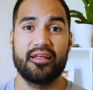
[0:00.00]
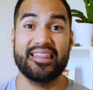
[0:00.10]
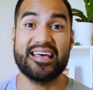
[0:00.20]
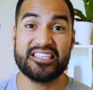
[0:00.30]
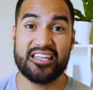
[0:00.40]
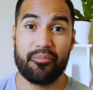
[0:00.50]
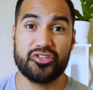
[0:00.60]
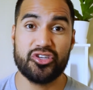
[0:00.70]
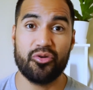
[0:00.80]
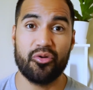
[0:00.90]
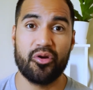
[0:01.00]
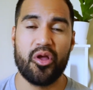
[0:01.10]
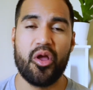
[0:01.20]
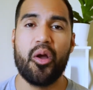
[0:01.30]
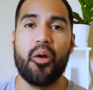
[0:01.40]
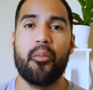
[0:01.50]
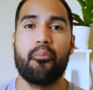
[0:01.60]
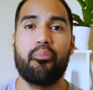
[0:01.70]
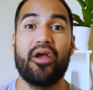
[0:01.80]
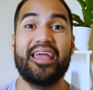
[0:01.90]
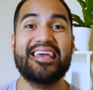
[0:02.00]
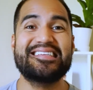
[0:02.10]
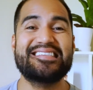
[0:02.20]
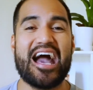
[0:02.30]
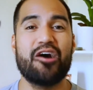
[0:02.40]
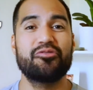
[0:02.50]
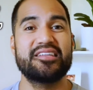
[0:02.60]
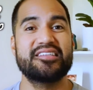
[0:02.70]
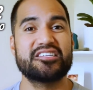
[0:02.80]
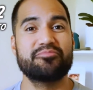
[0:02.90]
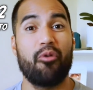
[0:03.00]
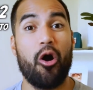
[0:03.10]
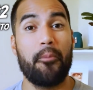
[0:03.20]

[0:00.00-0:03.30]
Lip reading: Lesson number 2, break it down into small